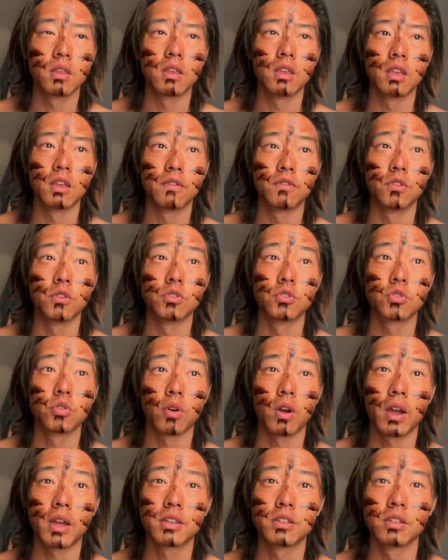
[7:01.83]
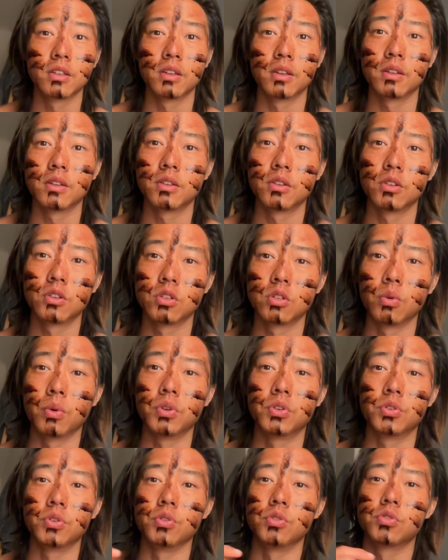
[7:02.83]
if you try to do
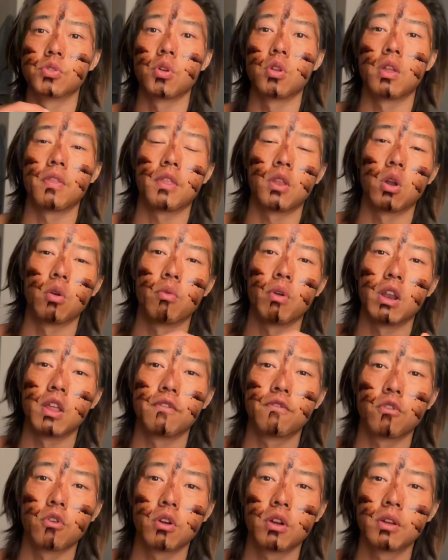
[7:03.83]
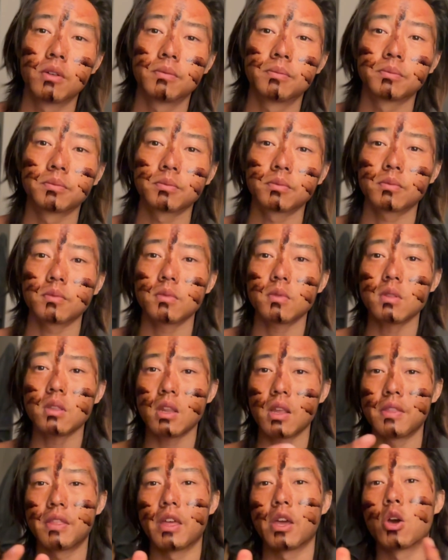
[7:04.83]
it too soon and they're not ready for it,
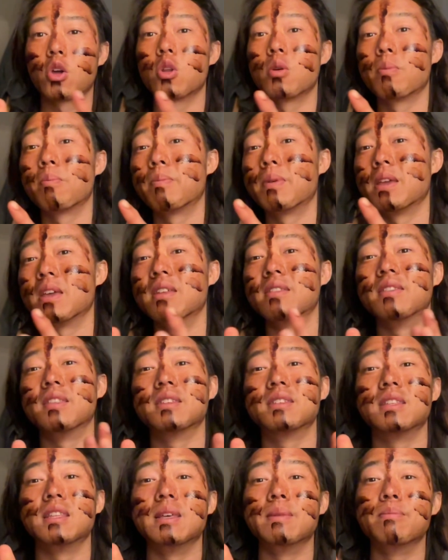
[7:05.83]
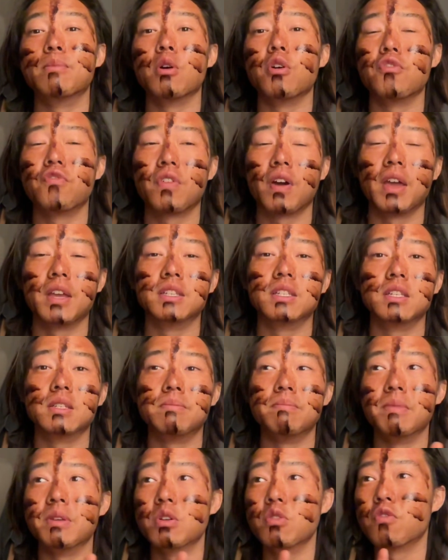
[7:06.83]
they're going to be in this limbo phase, this
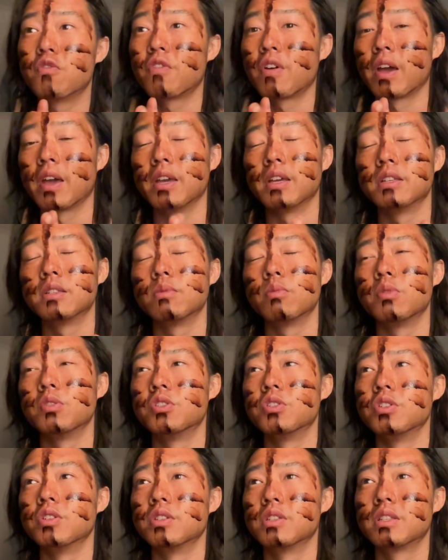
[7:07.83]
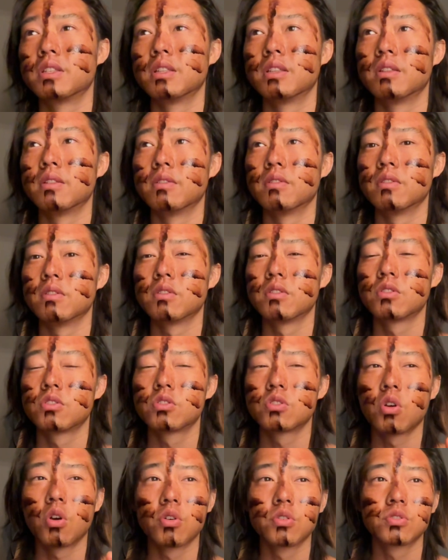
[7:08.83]
middle phase, which is
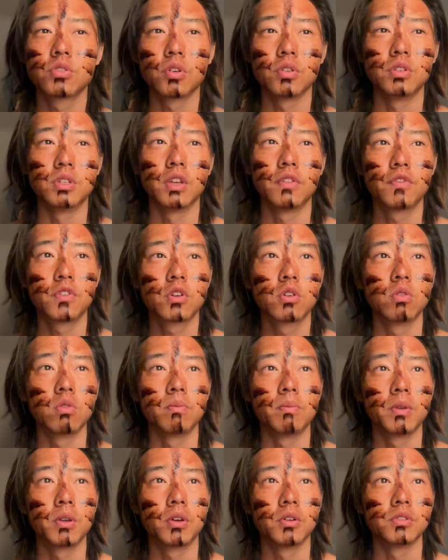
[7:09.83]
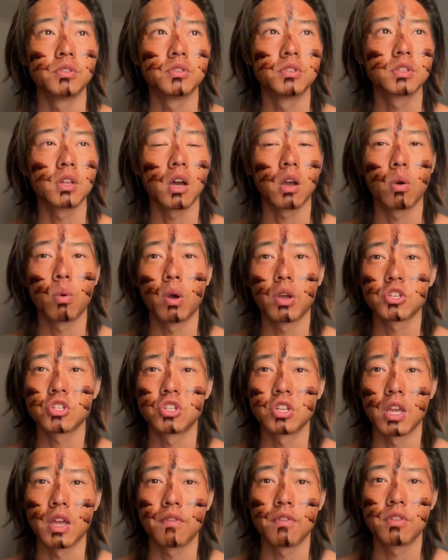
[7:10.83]
so, so difficult because you start
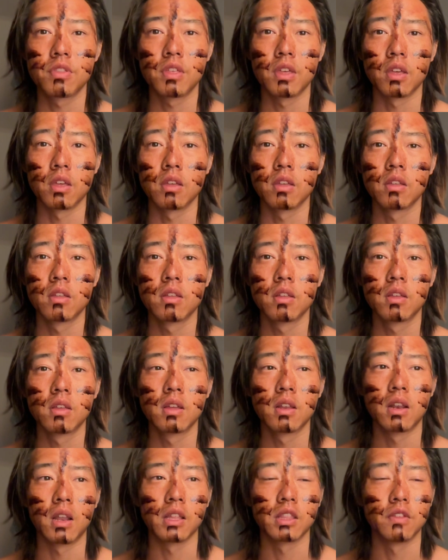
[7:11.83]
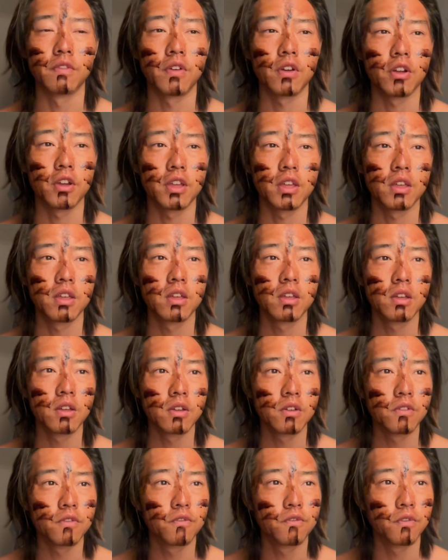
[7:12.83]
questioning everything. Like the very
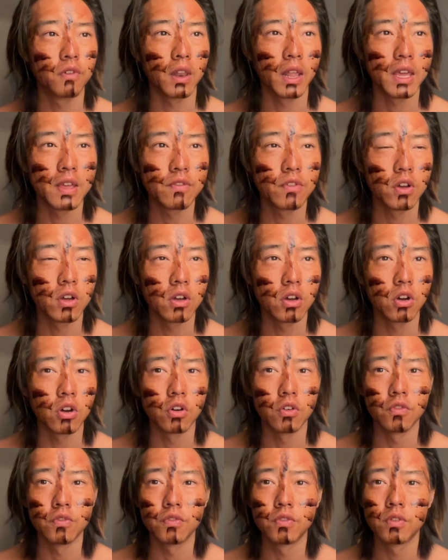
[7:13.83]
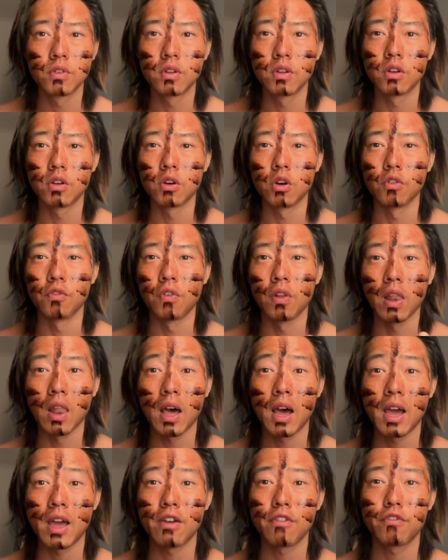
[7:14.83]
flavor of
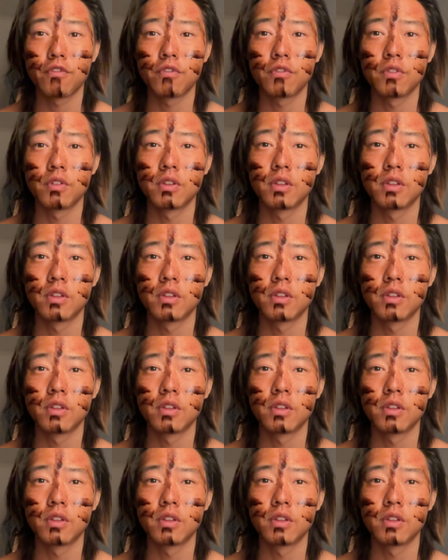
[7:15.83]
life